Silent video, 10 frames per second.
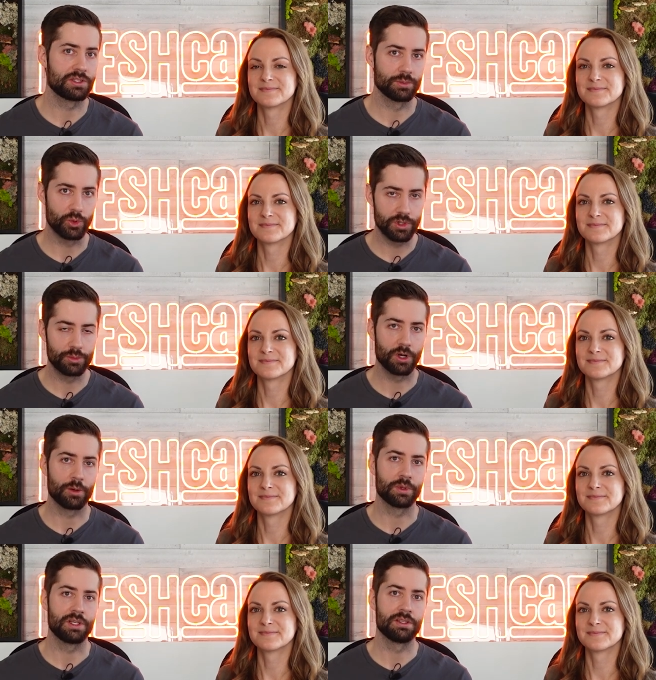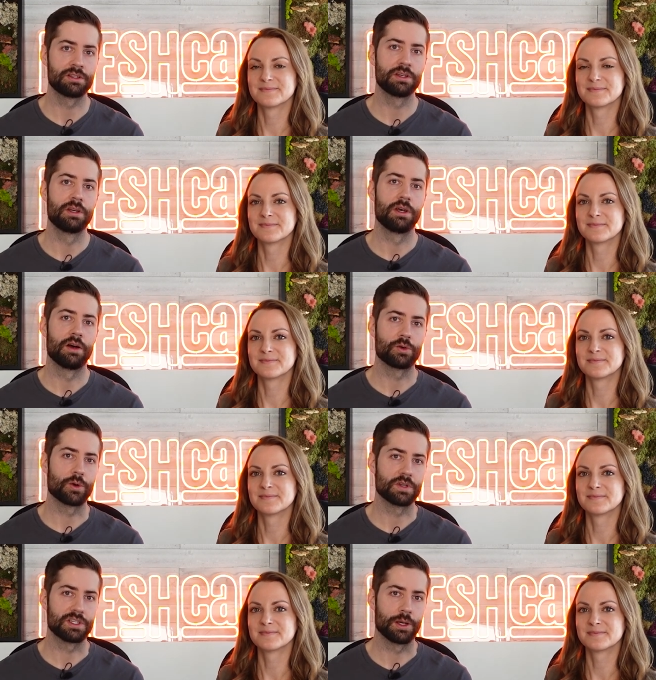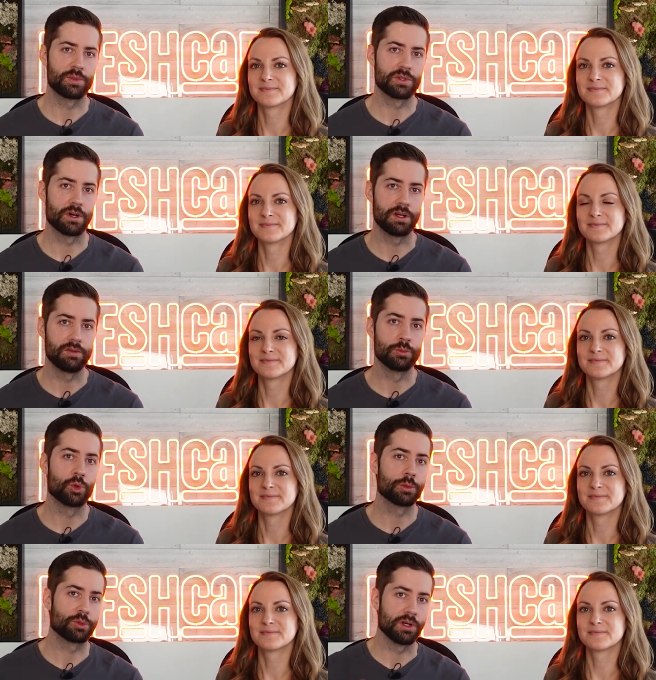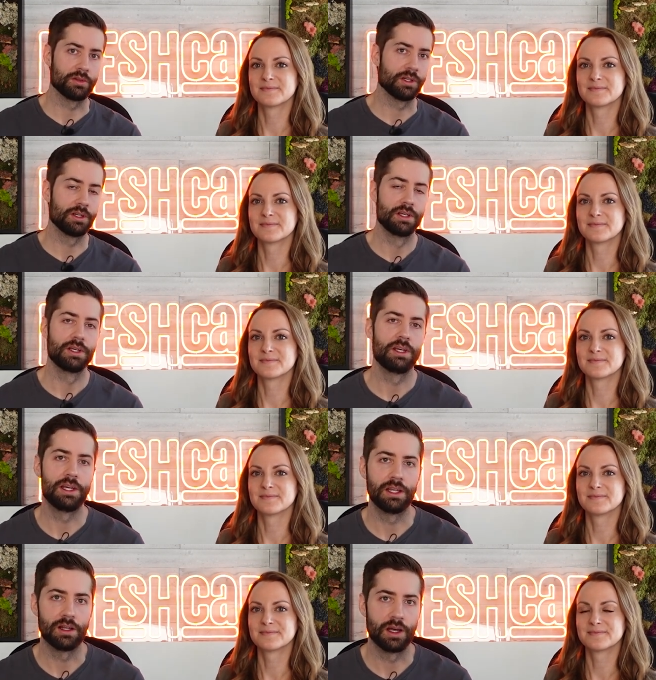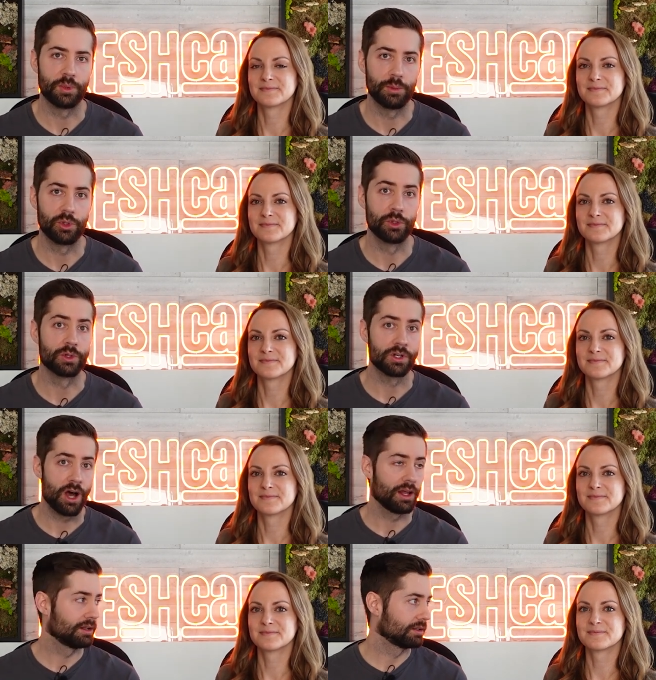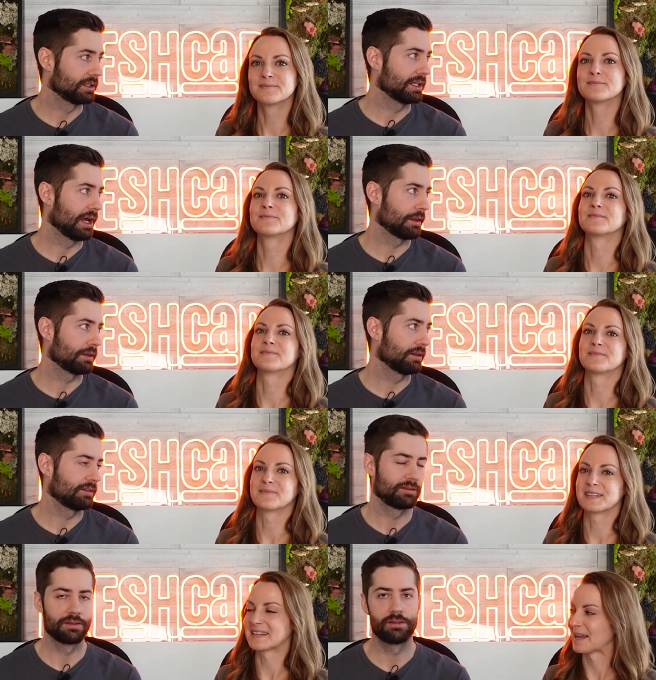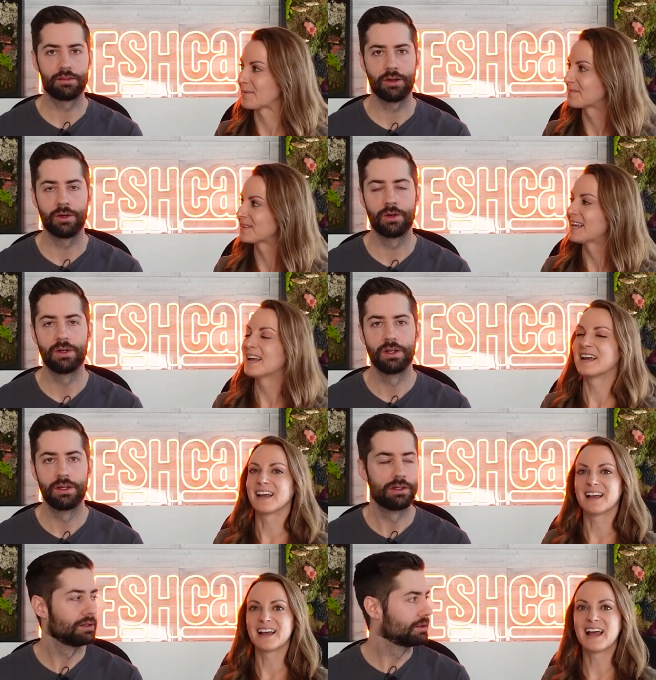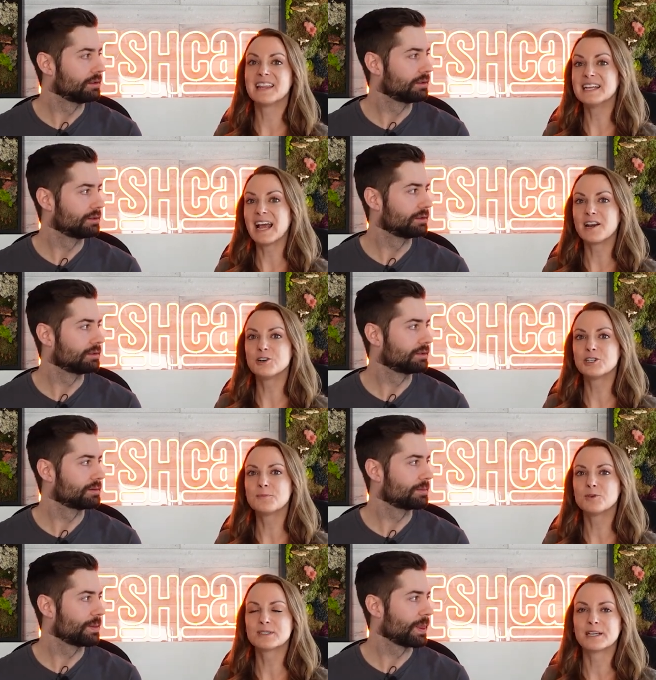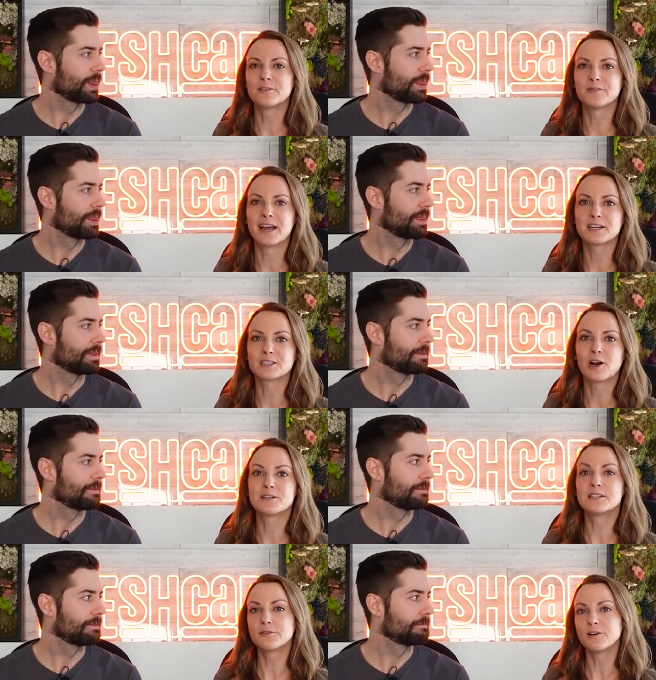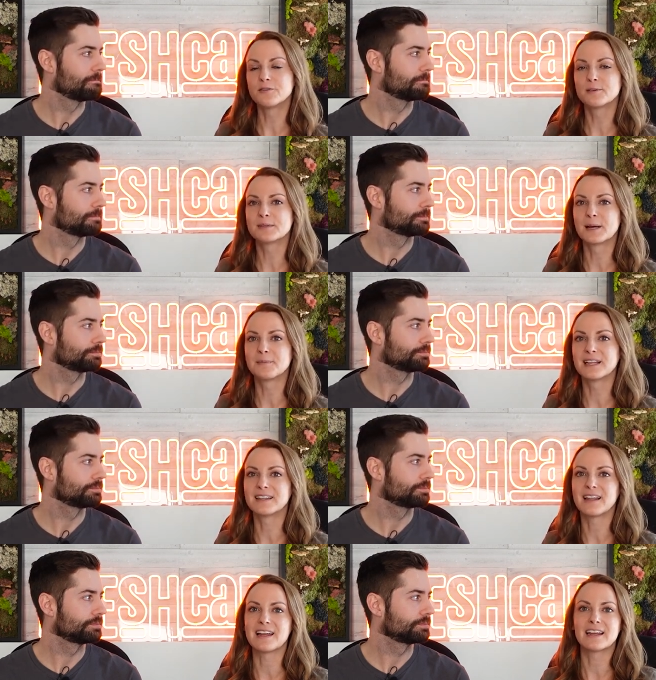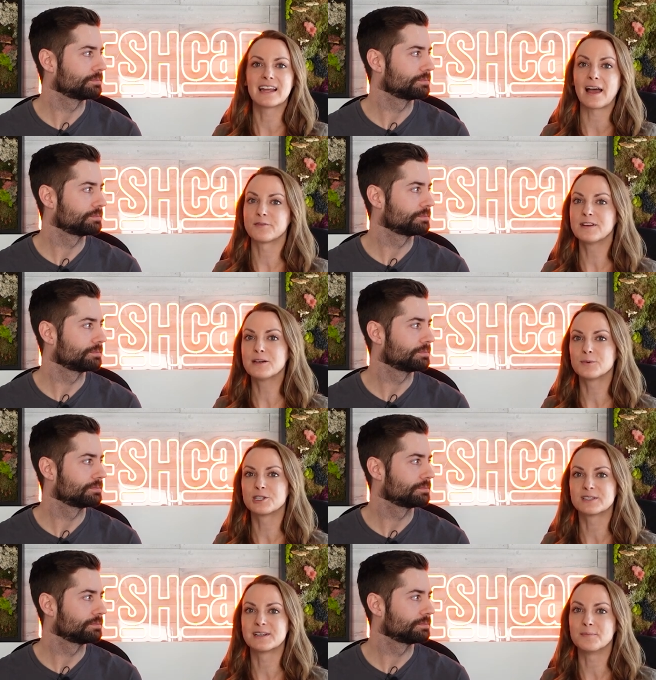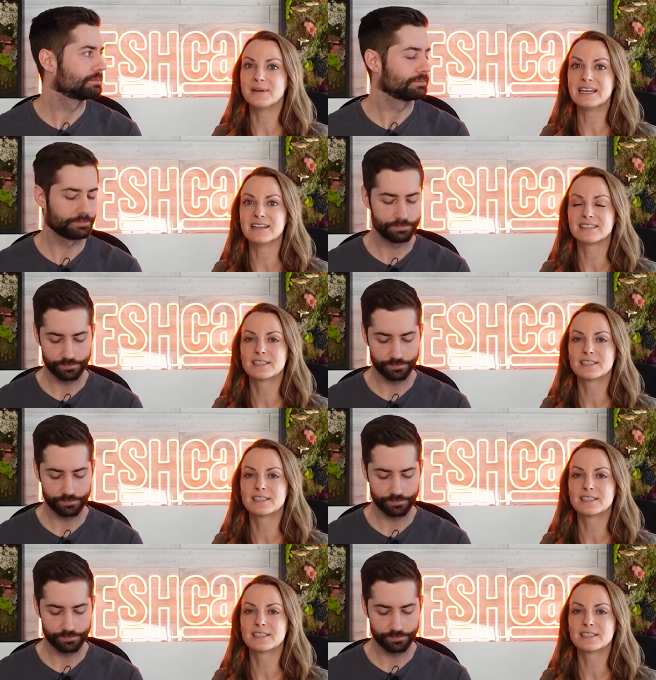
Speaker 1: supporting properties of cordyceps are even more prevalent in uh, people who are not elite athletes.
Speaker 2: Yeah. So. And the energy boosting effects are different from something like caffeine, which is an immediate